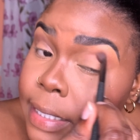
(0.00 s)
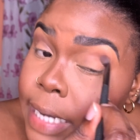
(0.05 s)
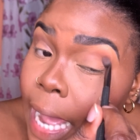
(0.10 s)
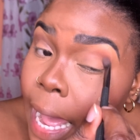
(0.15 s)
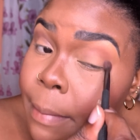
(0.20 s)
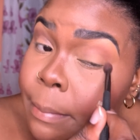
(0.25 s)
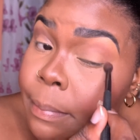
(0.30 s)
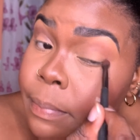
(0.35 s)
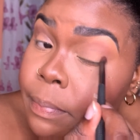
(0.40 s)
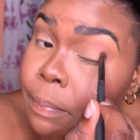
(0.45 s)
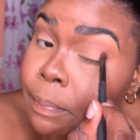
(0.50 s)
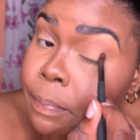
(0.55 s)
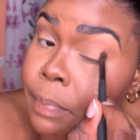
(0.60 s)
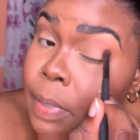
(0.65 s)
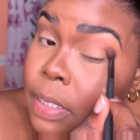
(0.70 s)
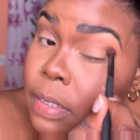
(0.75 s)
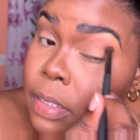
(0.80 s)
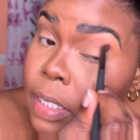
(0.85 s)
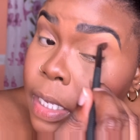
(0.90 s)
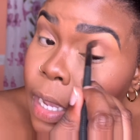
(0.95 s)
I'm
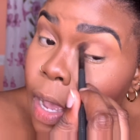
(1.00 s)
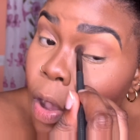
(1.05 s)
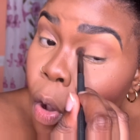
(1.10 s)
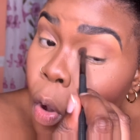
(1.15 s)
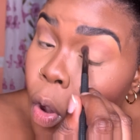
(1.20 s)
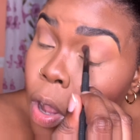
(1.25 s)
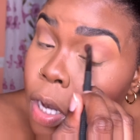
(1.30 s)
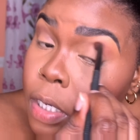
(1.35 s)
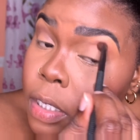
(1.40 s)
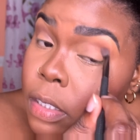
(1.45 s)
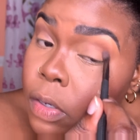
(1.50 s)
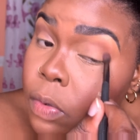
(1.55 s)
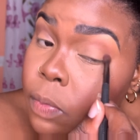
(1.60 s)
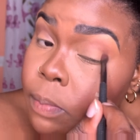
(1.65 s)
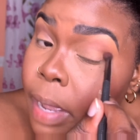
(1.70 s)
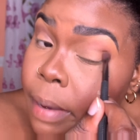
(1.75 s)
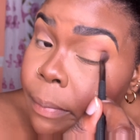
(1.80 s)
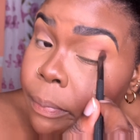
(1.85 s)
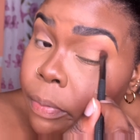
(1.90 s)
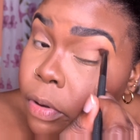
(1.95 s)
building on
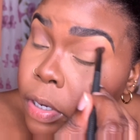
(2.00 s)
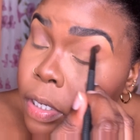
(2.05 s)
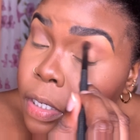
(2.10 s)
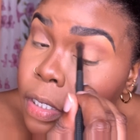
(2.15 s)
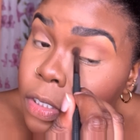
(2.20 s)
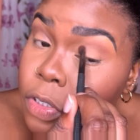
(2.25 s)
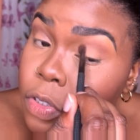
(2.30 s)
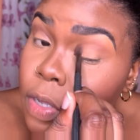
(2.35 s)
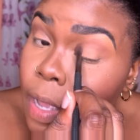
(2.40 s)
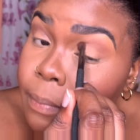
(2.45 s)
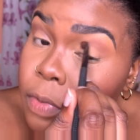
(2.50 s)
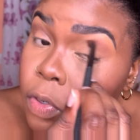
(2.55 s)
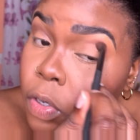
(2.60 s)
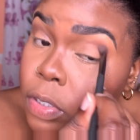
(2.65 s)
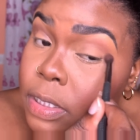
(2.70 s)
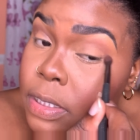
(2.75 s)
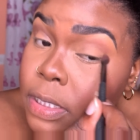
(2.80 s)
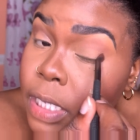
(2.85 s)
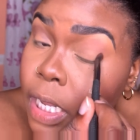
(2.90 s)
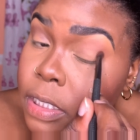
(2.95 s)
my product, so I'm not
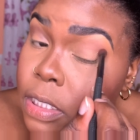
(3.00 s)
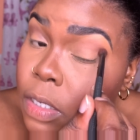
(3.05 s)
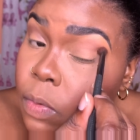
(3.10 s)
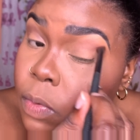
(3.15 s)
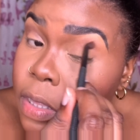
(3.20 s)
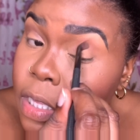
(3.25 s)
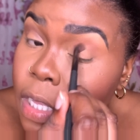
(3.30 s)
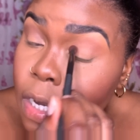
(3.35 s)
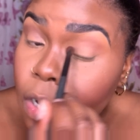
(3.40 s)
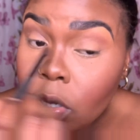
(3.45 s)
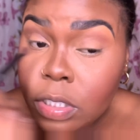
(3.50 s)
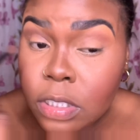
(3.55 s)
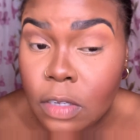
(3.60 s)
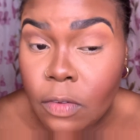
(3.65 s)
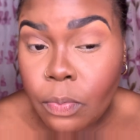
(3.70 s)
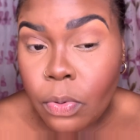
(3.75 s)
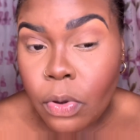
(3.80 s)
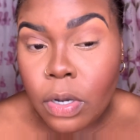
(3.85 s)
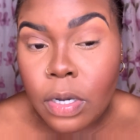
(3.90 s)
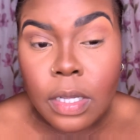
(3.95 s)
starting with a lot of
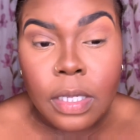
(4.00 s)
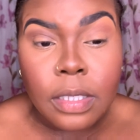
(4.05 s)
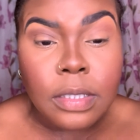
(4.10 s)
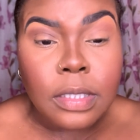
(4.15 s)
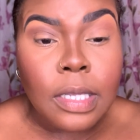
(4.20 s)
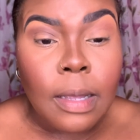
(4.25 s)
product.